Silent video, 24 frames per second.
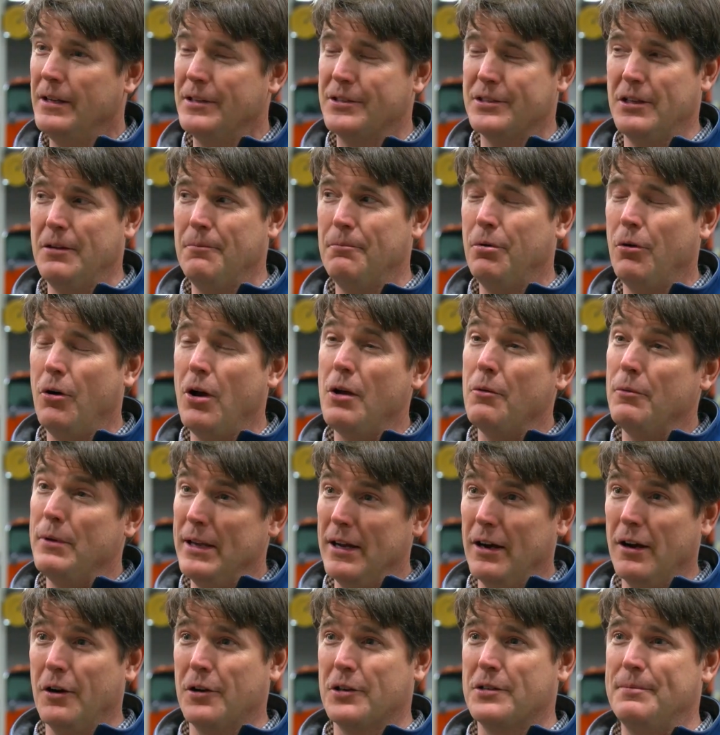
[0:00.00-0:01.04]
at some point
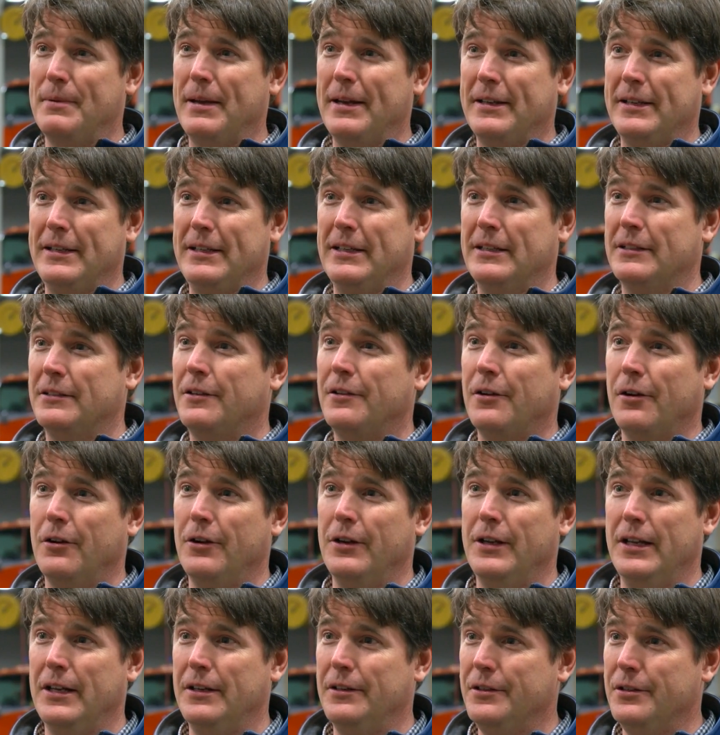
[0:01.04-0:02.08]
we are expecting it to
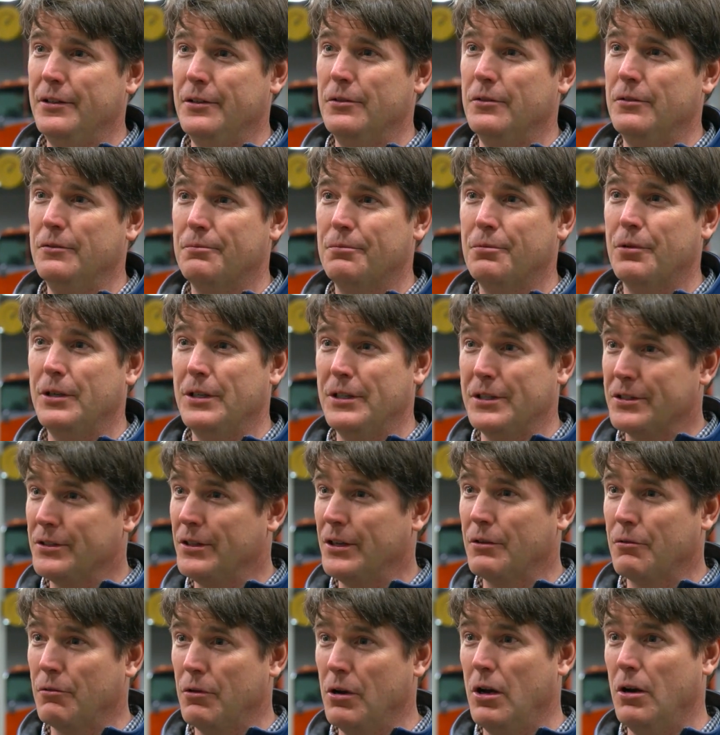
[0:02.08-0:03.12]
turn into pretty
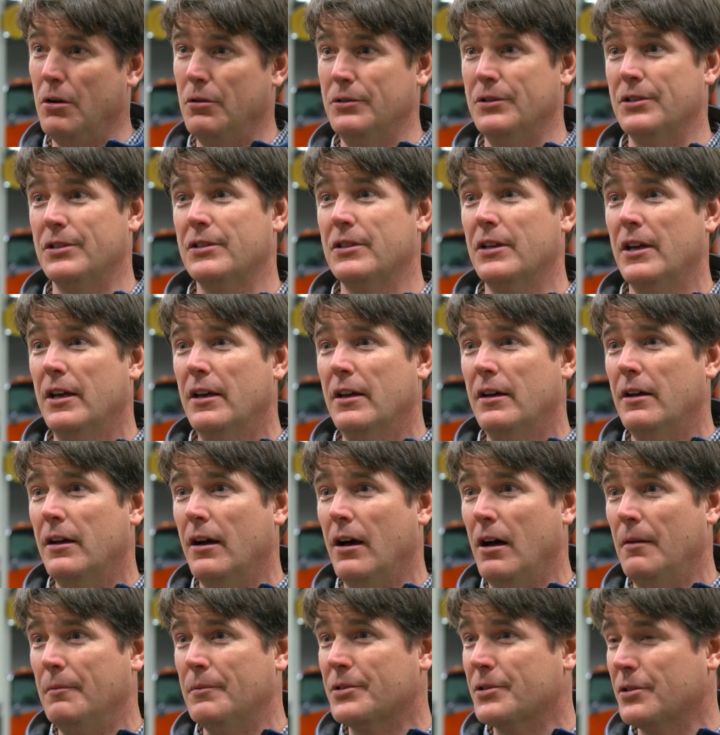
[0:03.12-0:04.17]
slick roads.
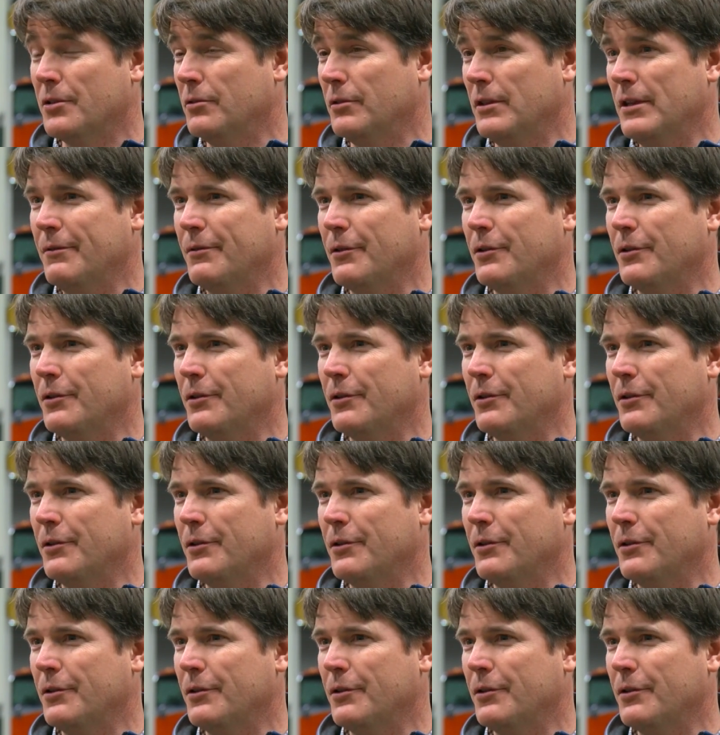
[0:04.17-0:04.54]
Um, certainly